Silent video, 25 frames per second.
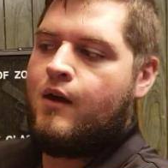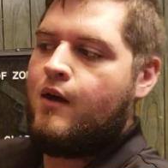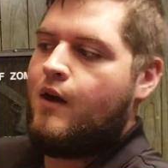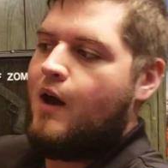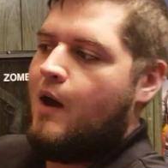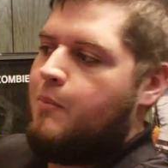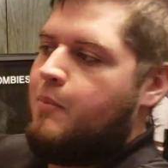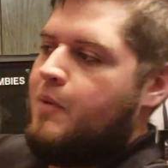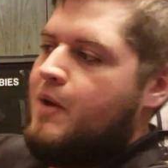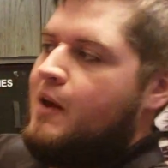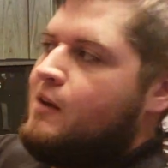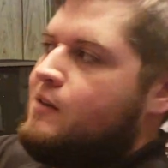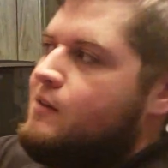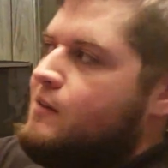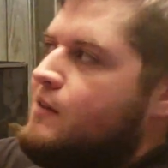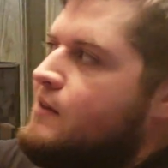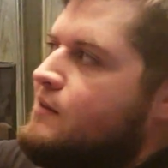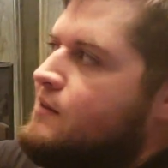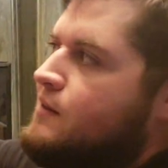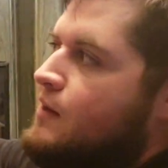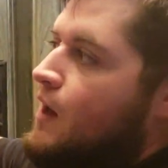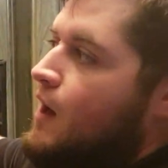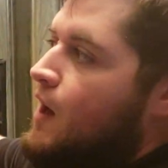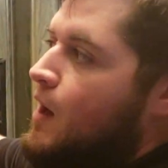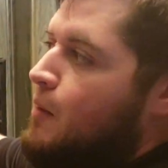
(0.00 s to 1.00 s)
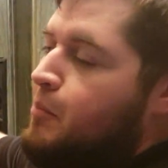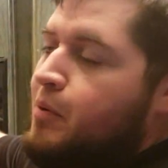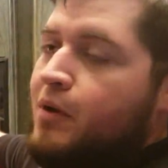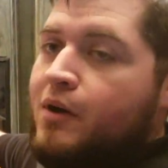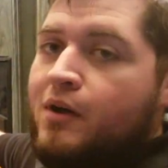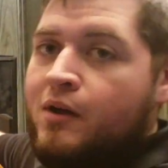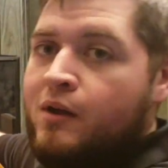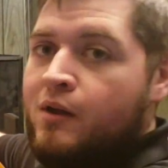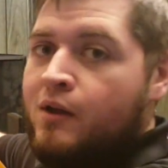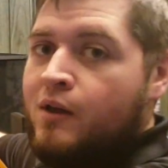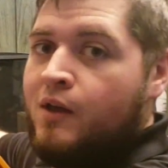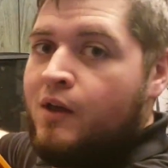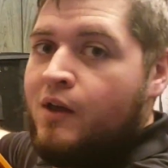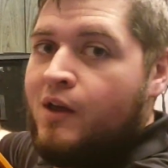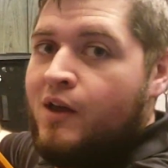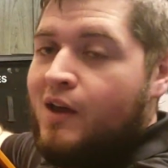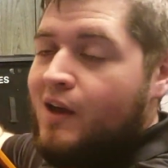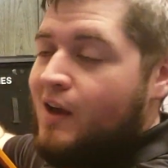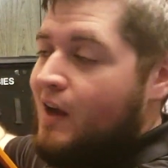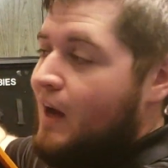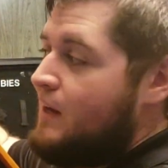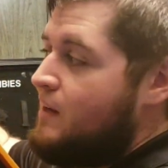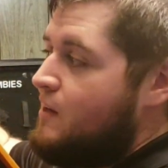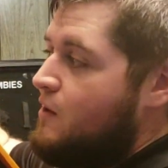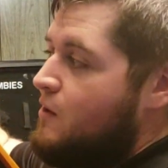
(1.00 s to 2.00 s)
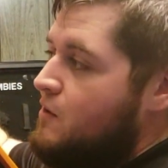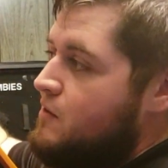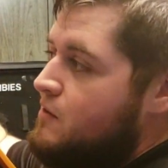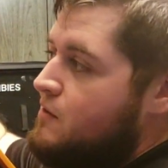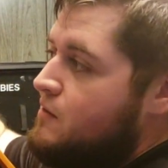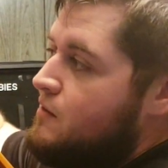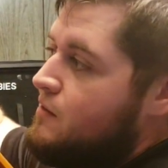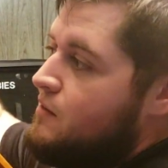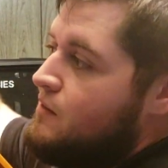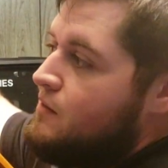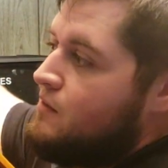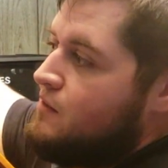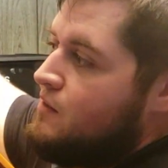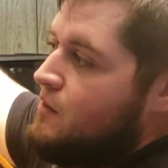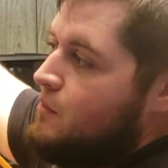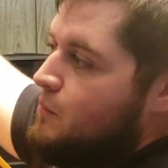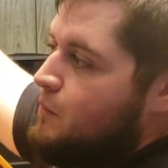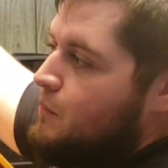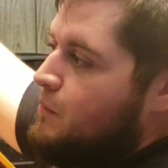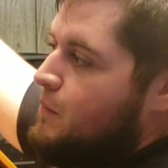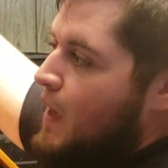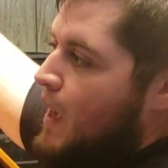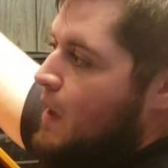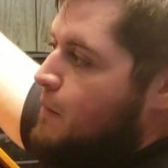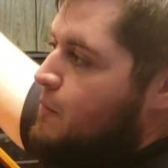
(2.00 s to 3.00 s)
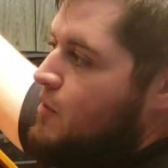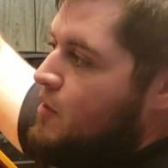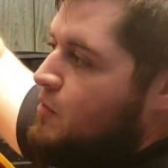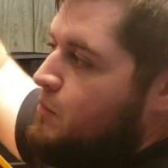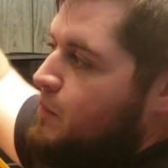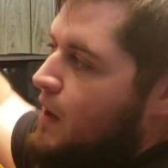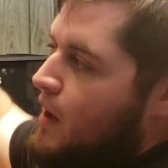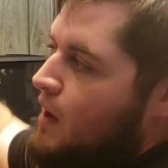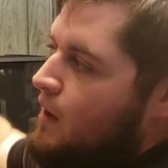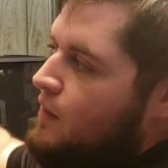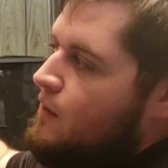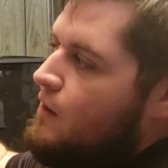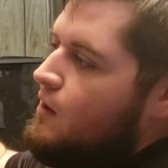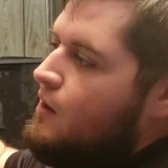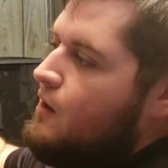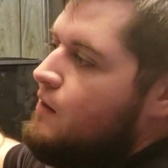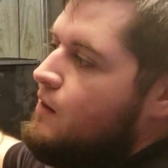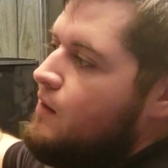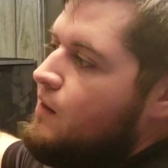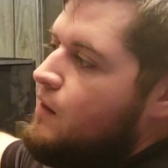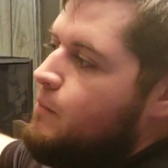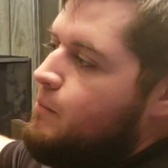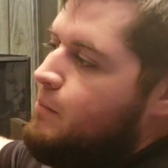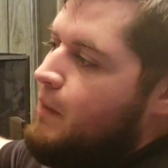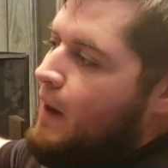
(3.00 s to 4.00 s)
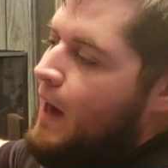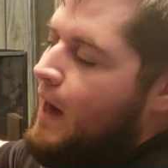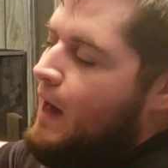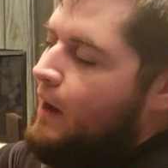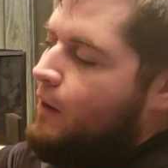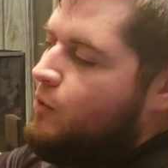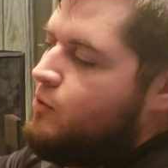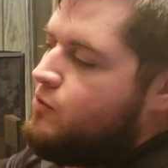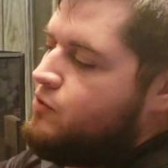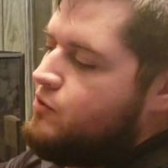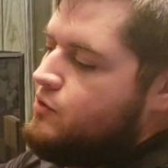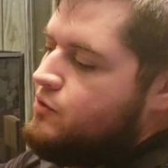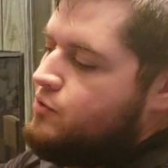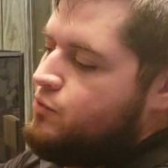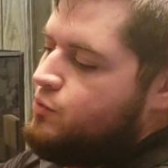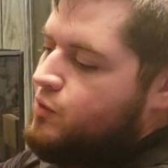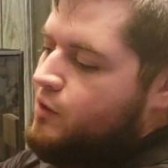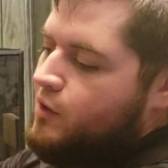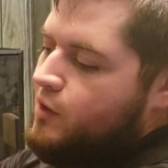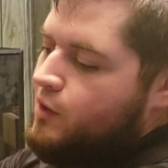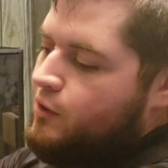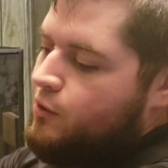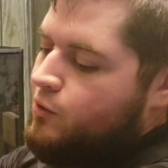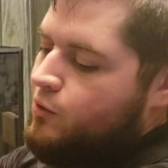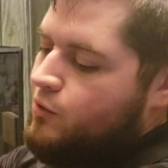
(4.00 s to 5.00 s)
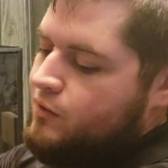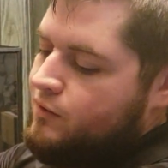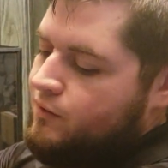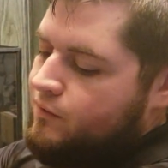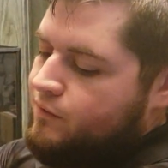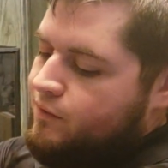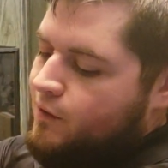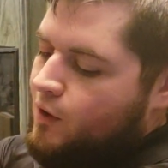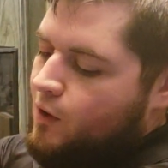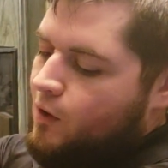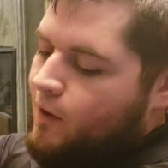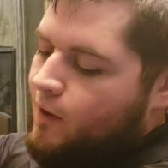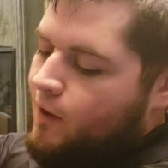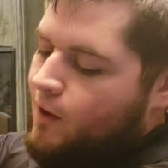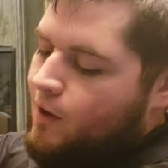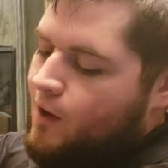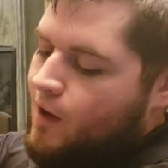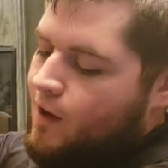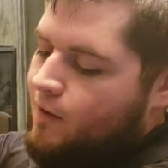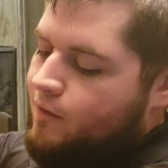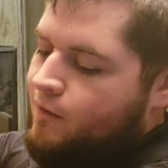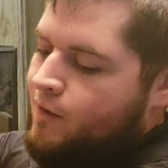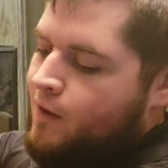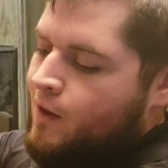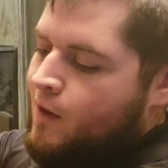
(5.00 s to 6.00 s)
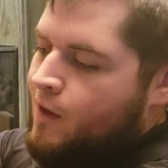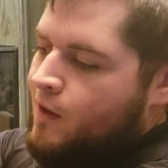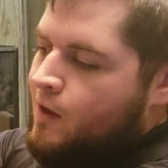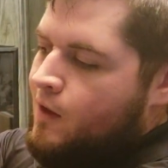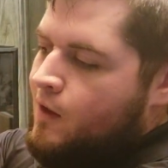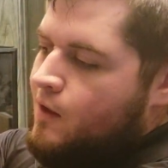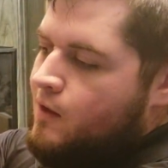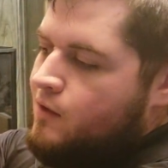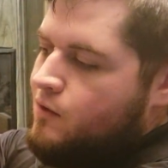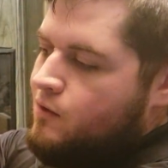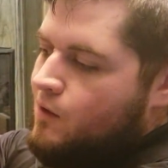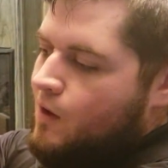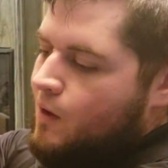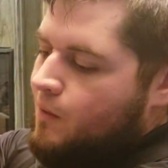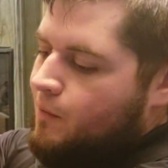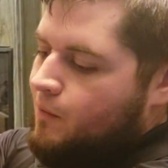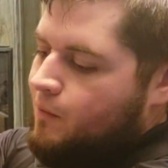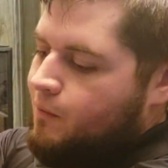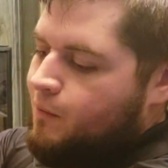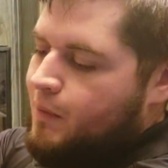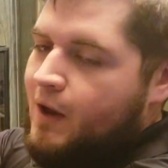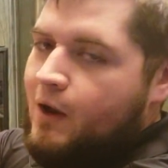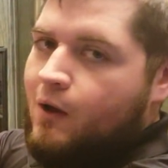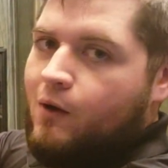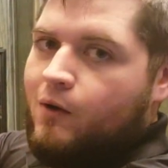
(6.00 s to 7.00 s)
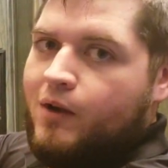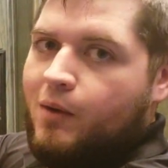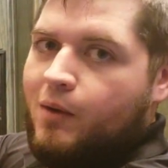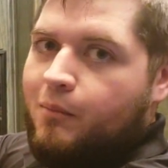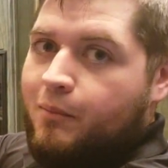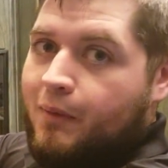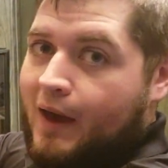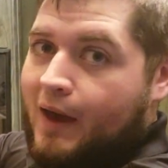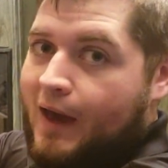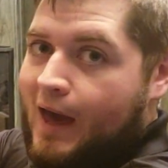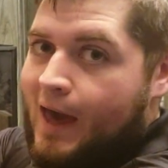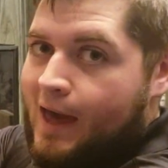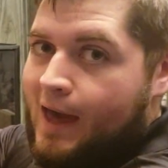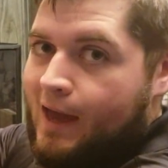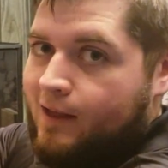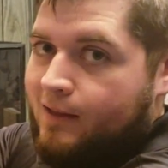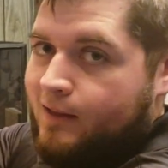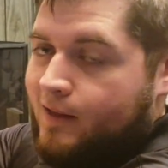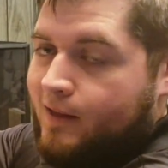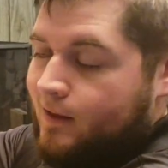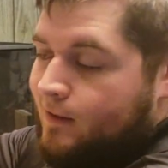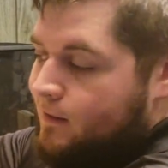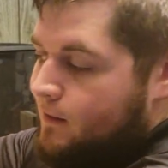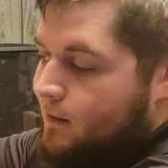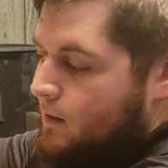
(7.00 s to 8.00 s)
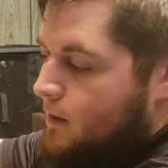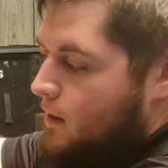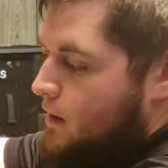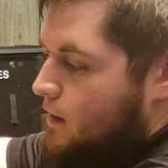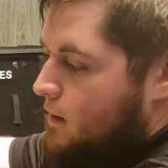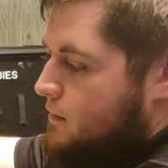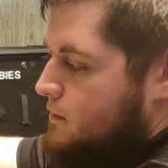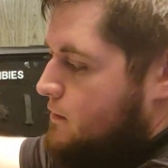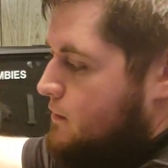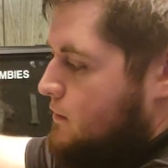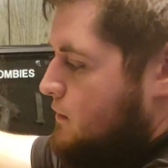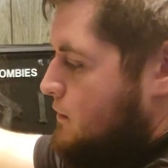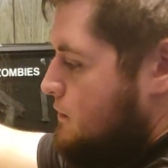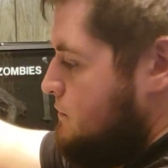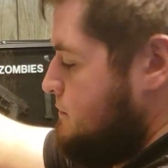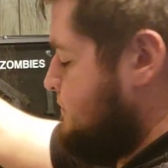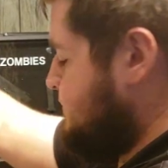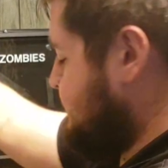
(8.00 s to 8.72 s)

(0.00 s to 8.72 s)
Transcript: I picked this up. I noticed some papers back there and then the back was just really loose and falling off. So I peeled it back like this.